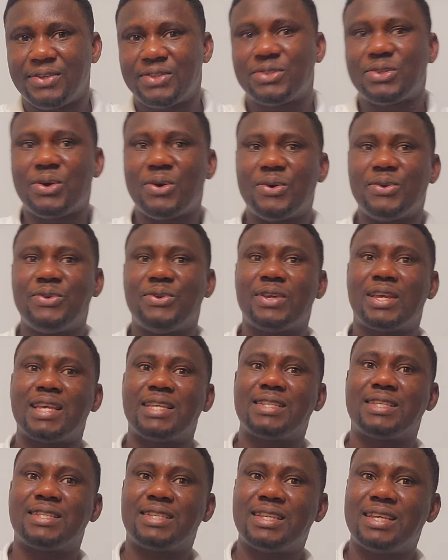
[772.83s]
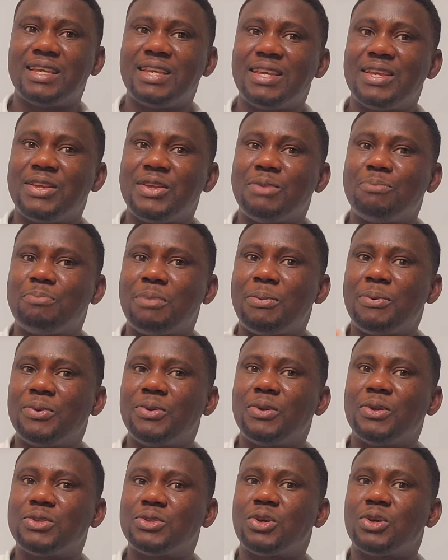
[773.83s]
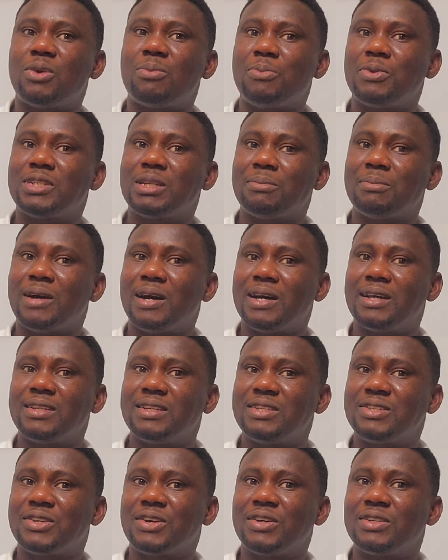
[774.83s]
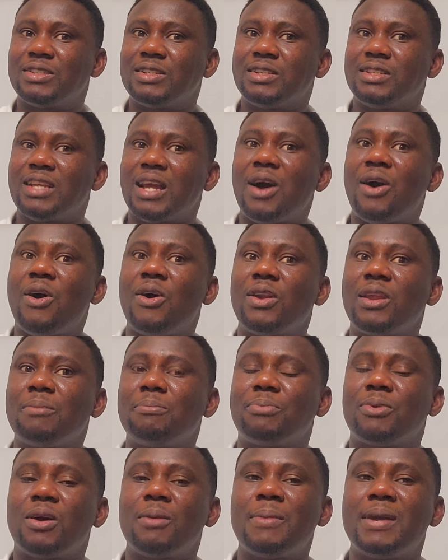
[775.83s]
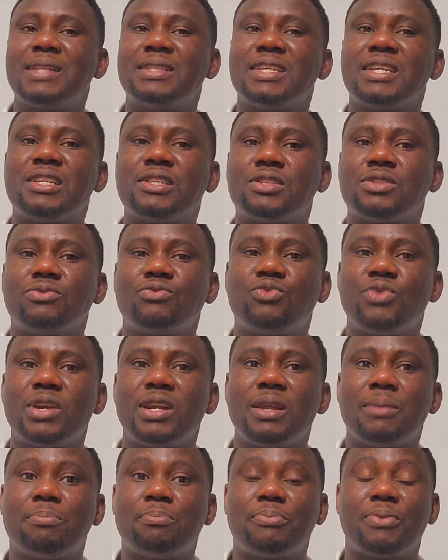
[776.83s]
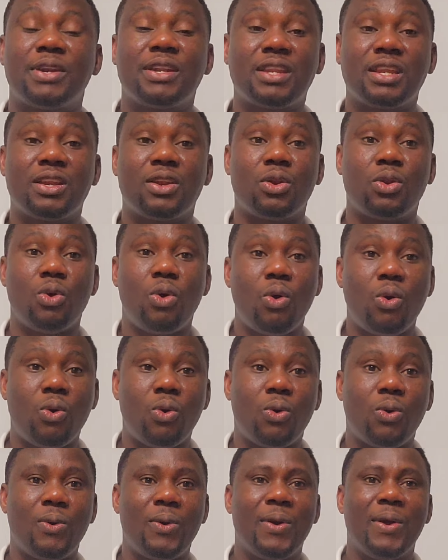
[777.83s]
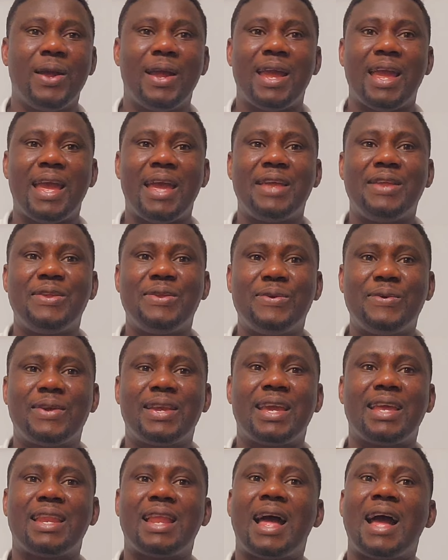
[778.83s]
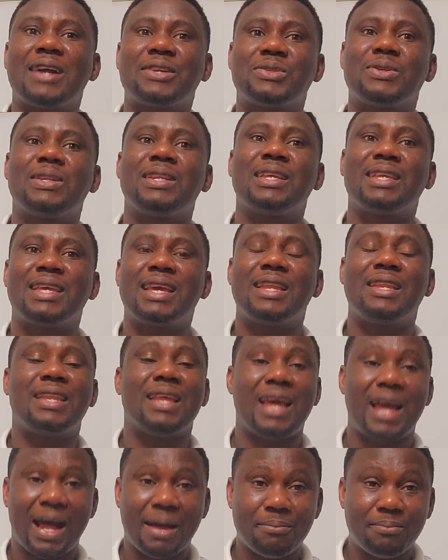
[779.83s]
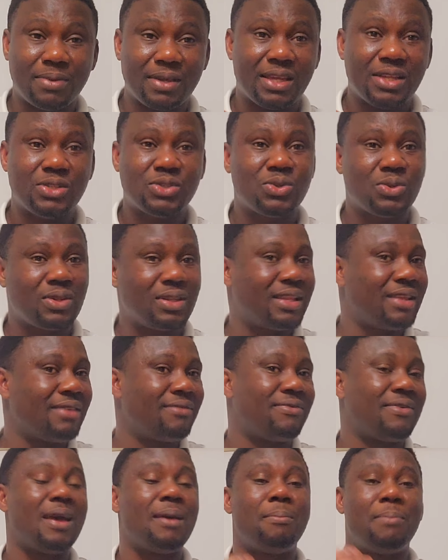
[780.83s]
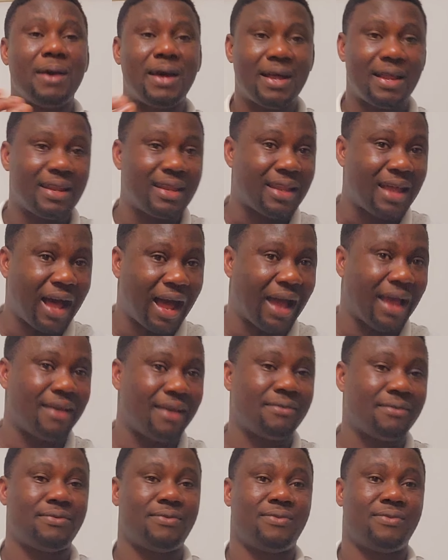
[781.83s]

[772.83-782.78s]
So you can see people don't talk much about this country. Their unemployment is really pretty low, and you can actually get there and begin to live a better life.